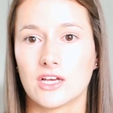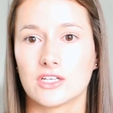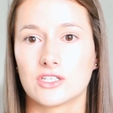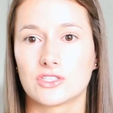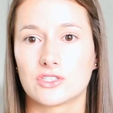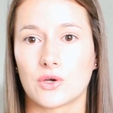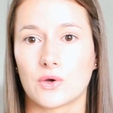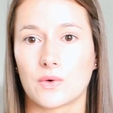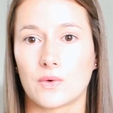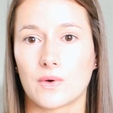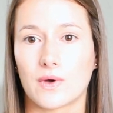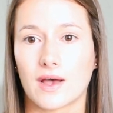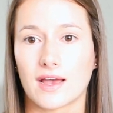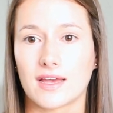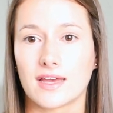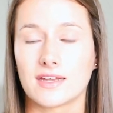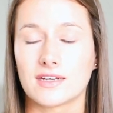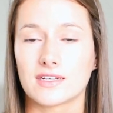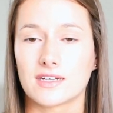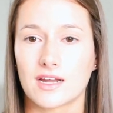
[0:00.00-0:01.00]
So I
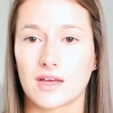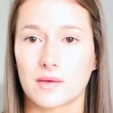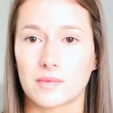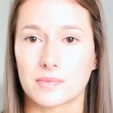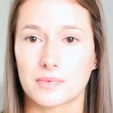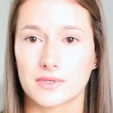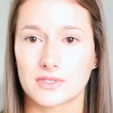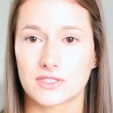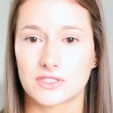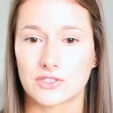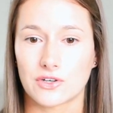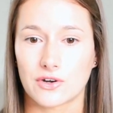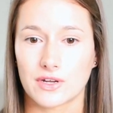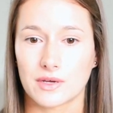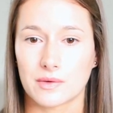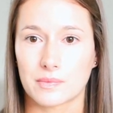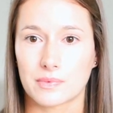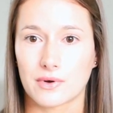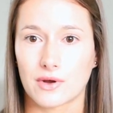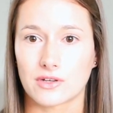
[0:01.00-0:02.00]
ended up starting
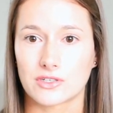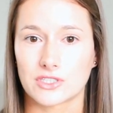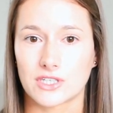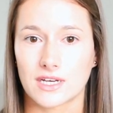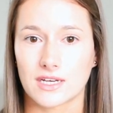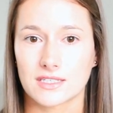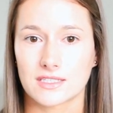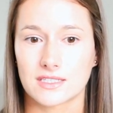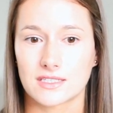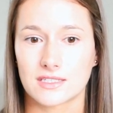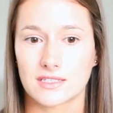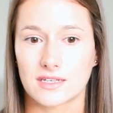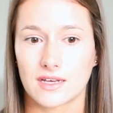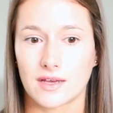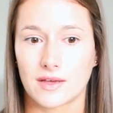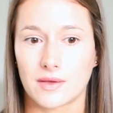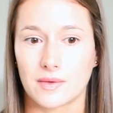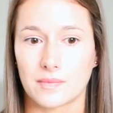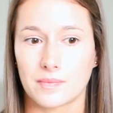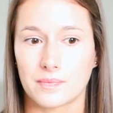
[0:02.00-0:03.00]
a project
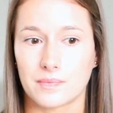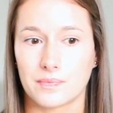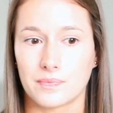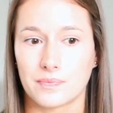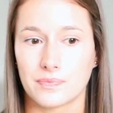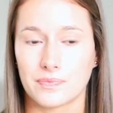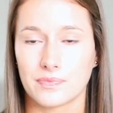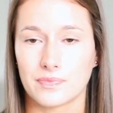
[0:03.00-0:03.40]
um,